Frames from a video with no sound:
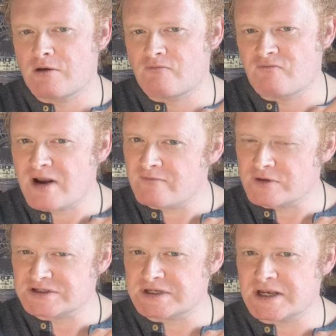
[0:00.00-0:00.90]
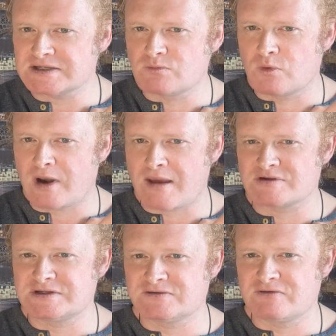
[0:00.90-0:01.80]
relevancy is what
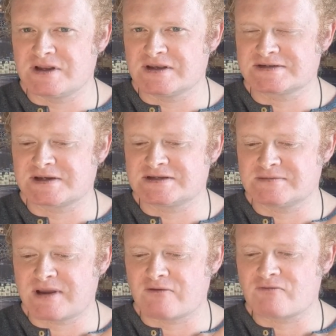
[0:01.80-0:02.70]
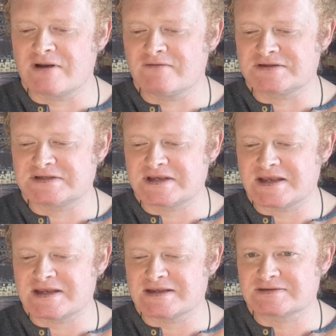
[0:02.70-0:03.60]
Amazon is really excited about. Relevancy
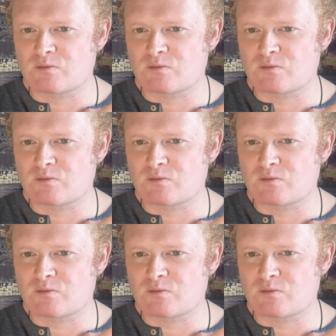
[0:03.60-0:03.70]
is